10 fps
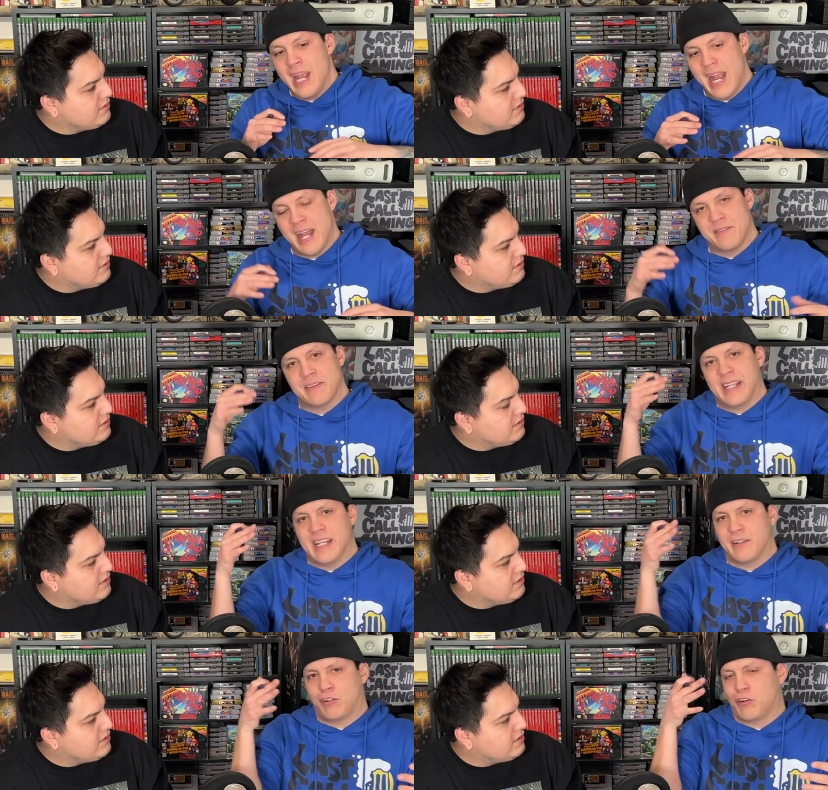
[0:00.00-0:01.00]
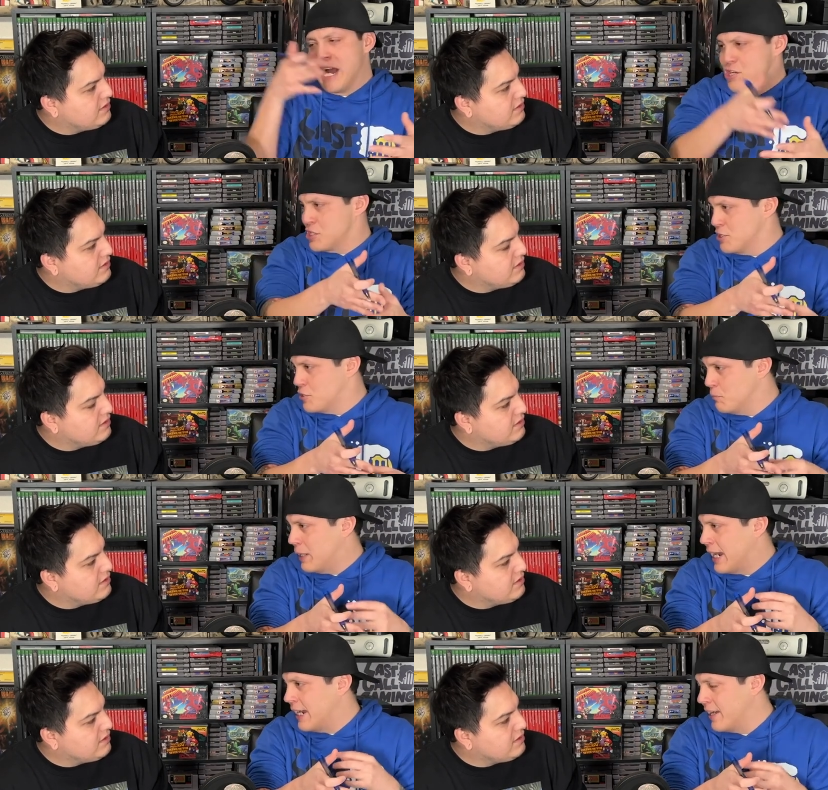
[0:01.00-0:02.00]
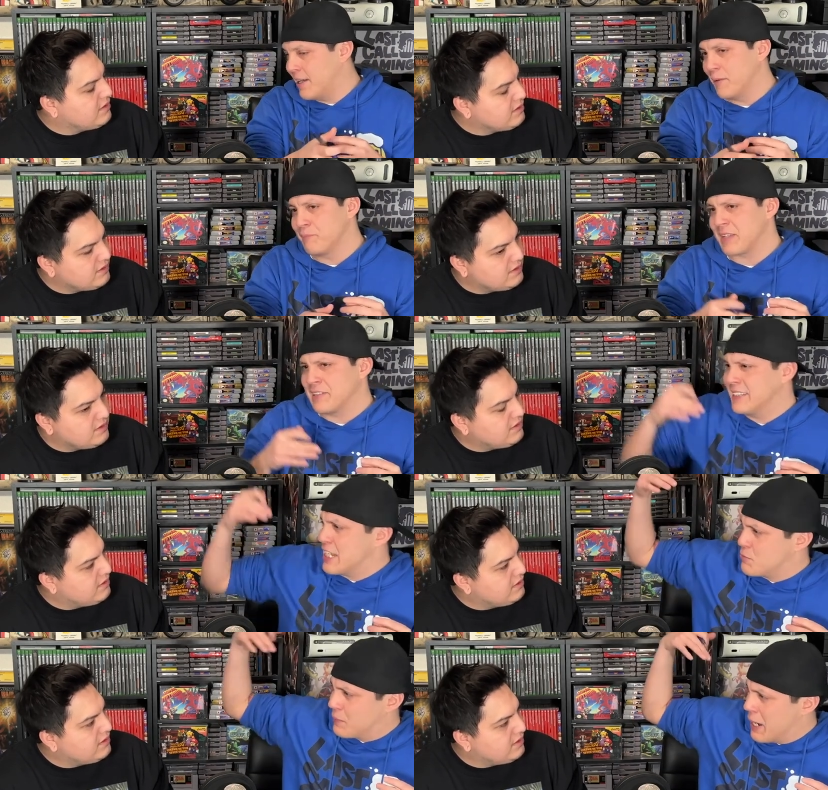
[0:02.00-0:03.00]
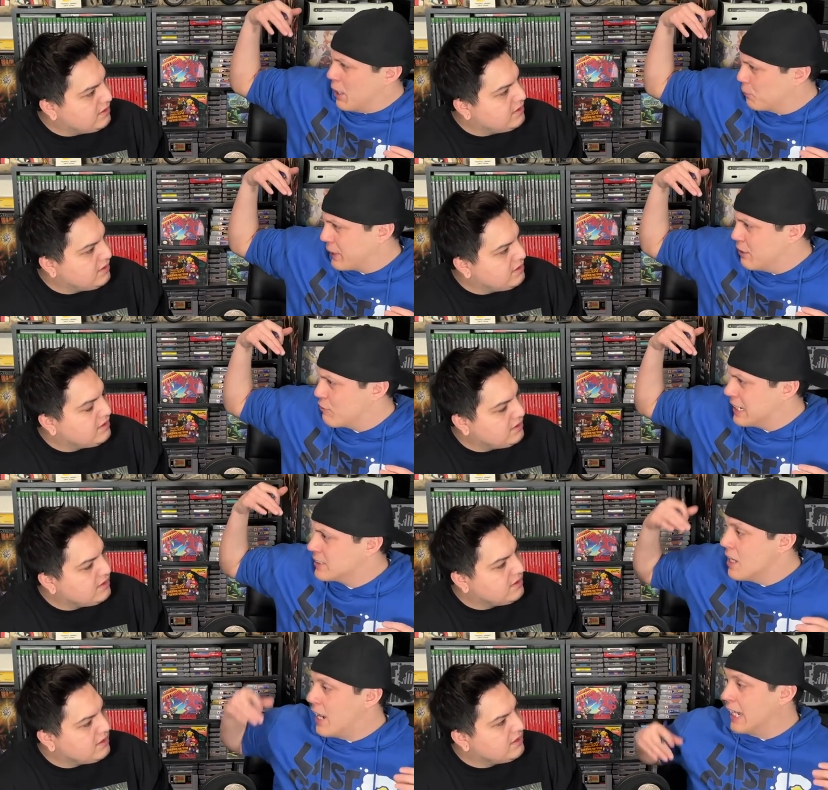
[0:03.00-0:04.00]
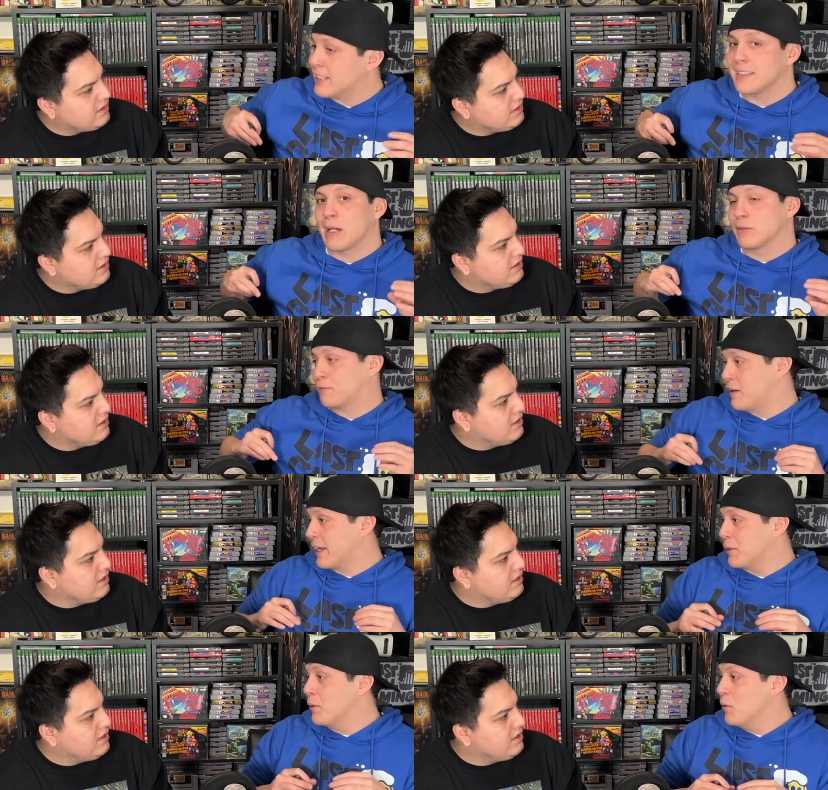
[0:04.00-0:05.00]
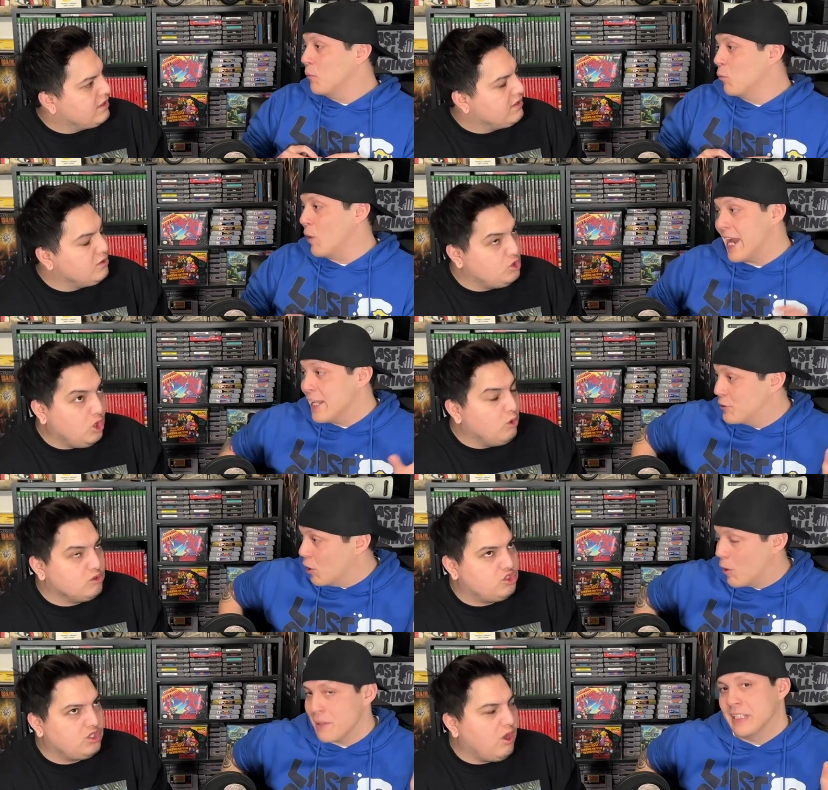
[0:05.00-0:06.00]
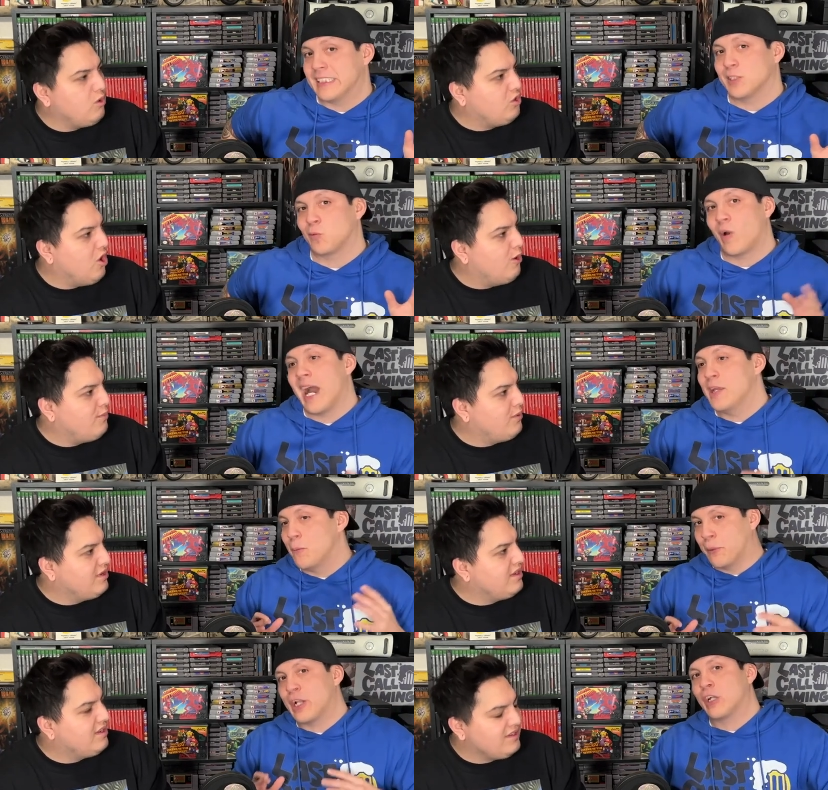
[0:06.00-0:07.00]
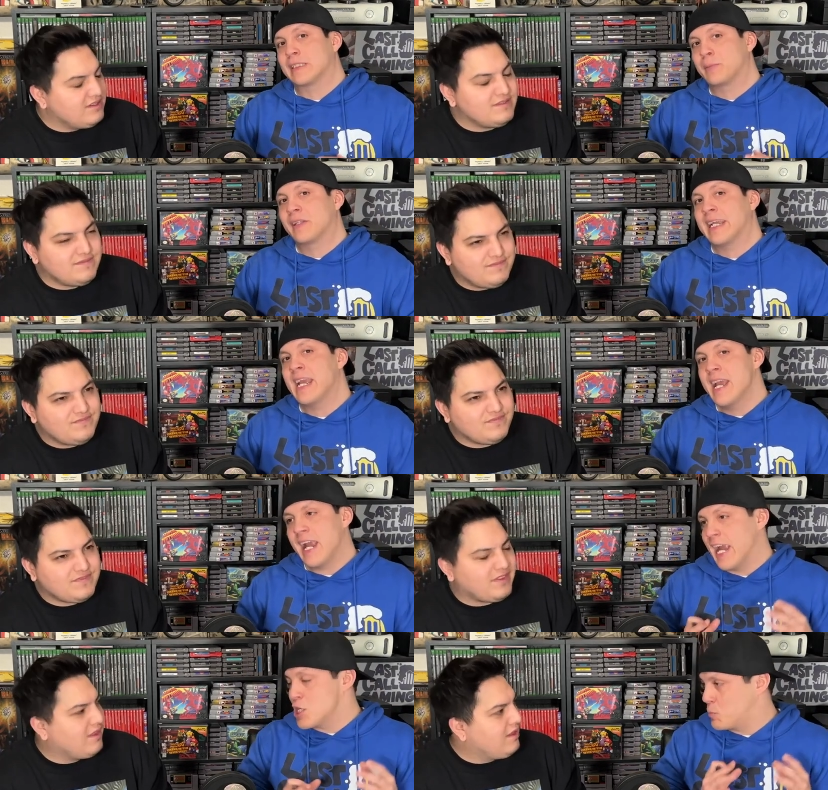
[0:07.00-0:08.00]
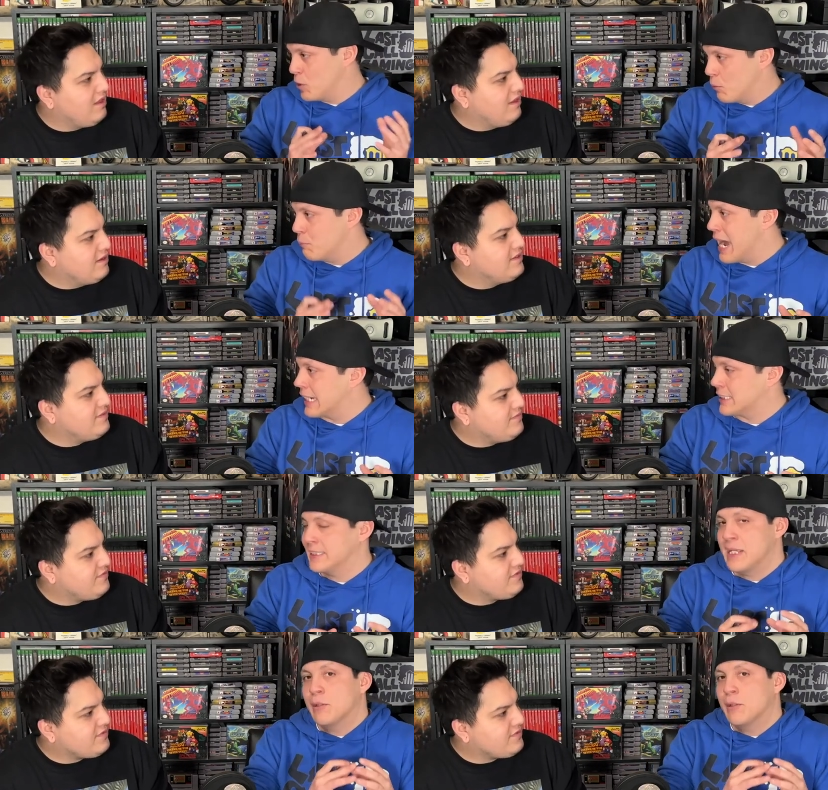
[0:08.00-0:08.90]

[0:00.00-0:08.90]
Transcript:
Speaker 1: and then they get crashed into by um, I think that, that airplane wrecks. I thought that was fucking way Dude, dope. So and this is dope. why you put it on something like HBO Max because it